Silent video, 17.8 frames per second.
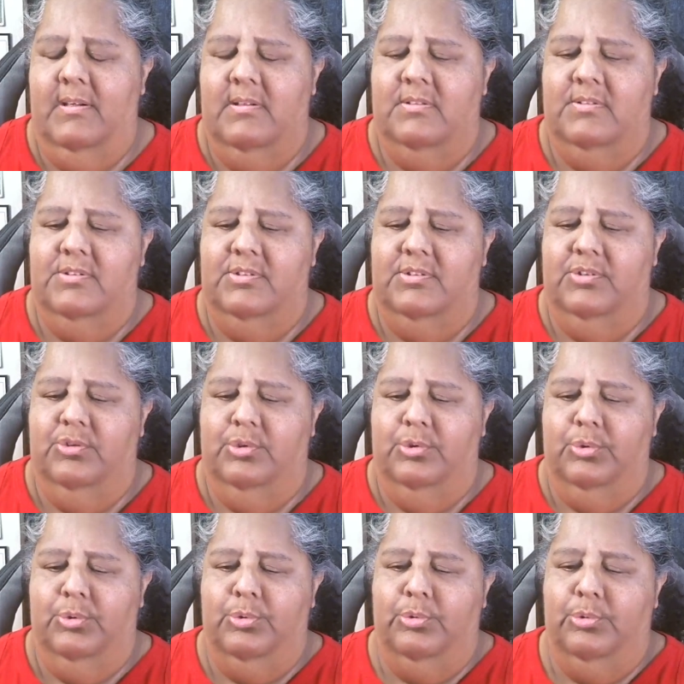us
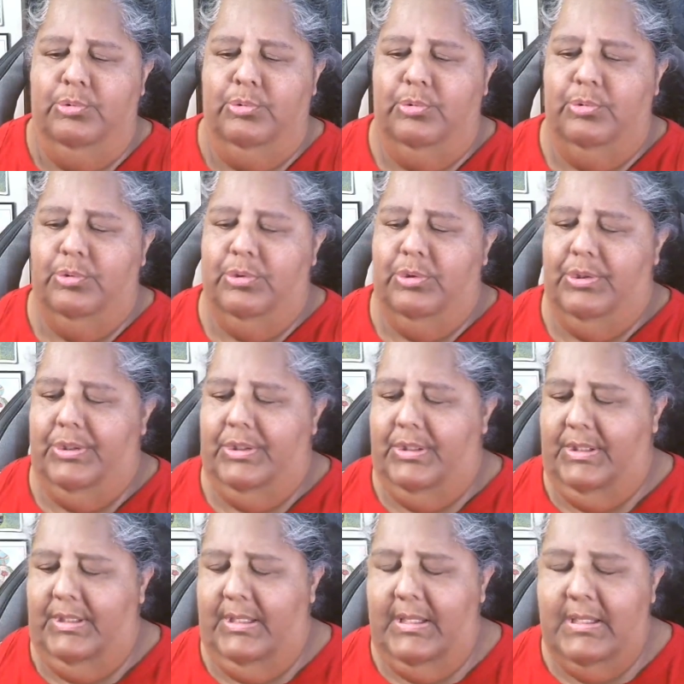to
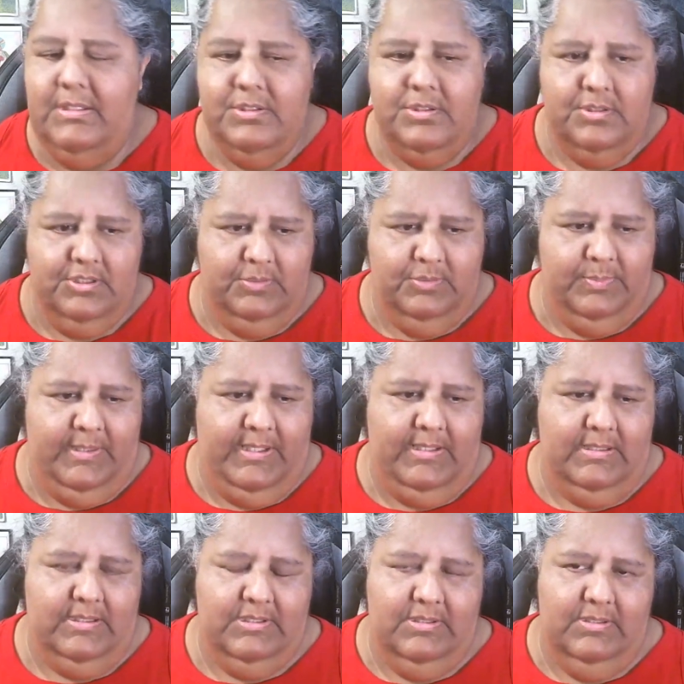
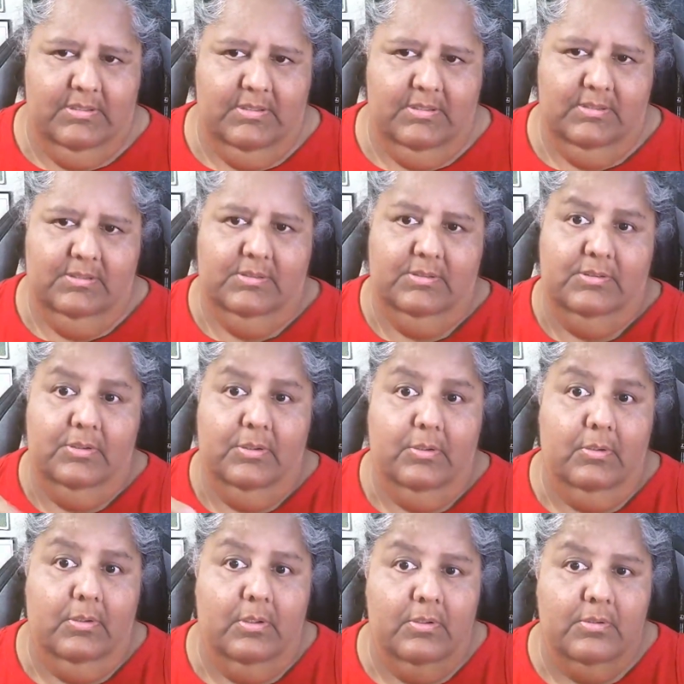introspect so
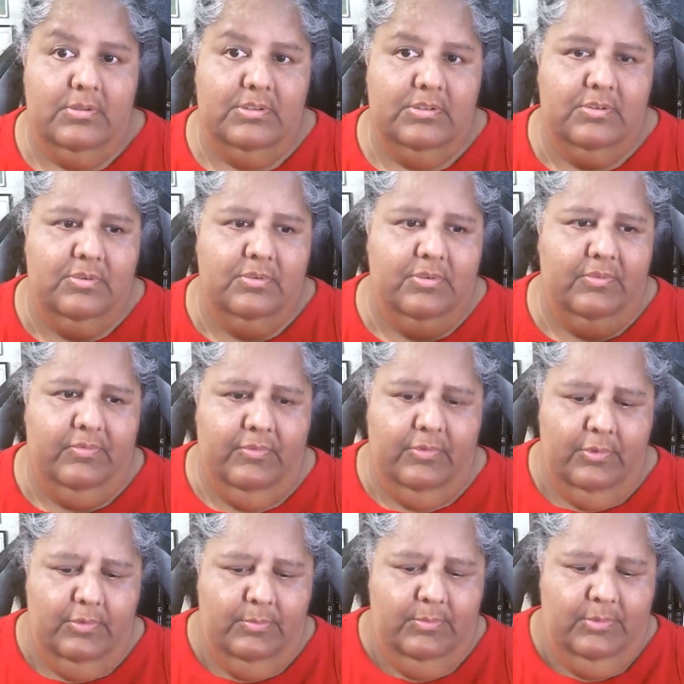close to the
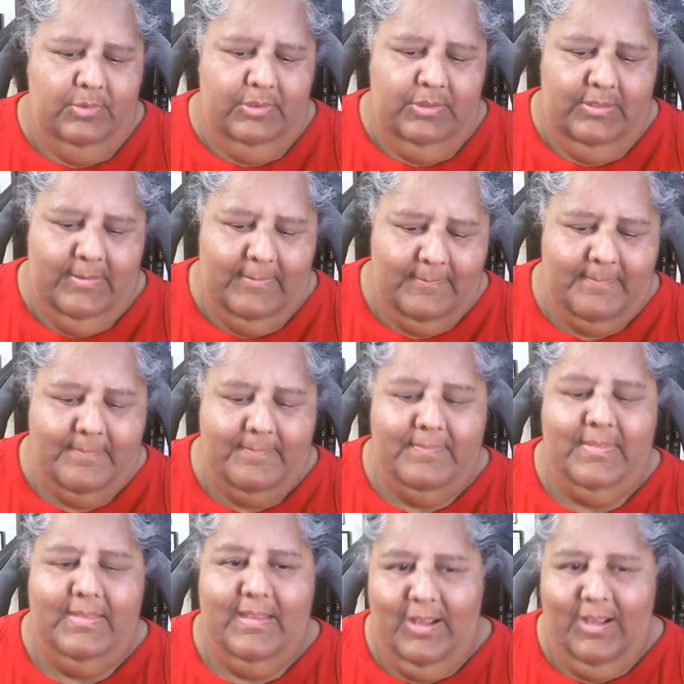full moon,
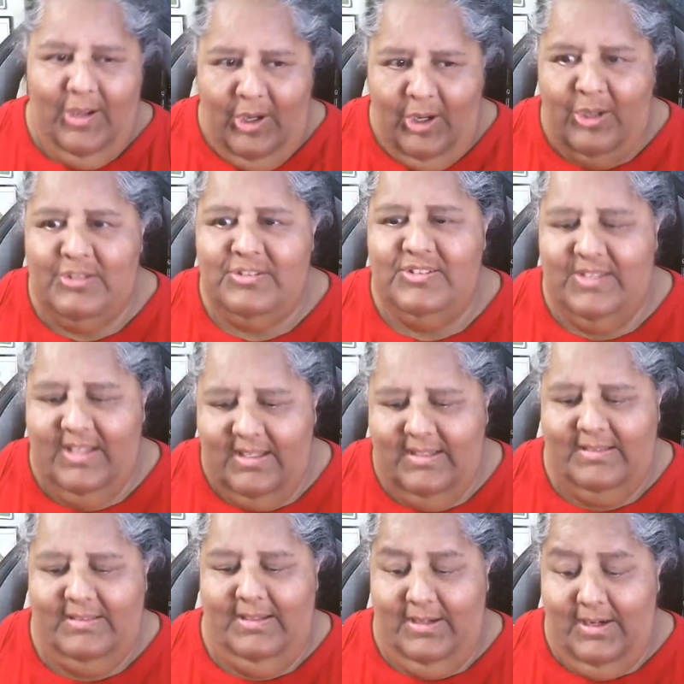us
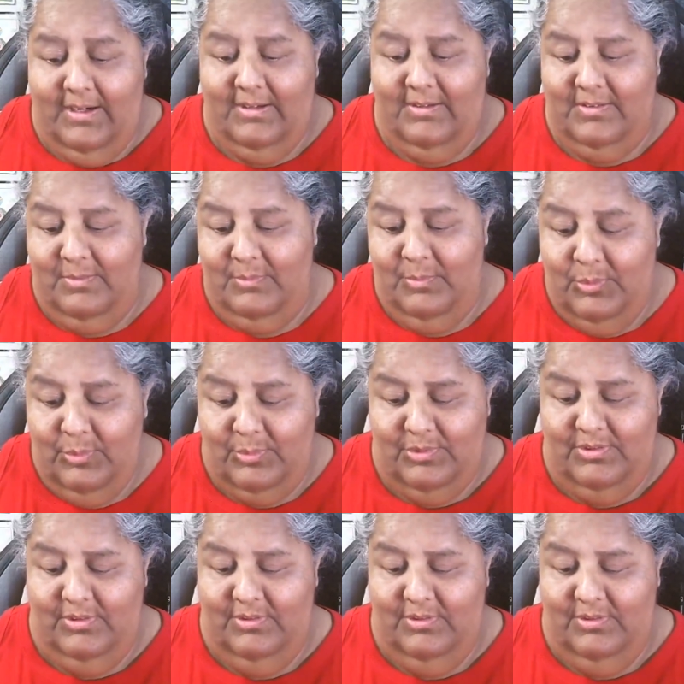getting the card of the moon.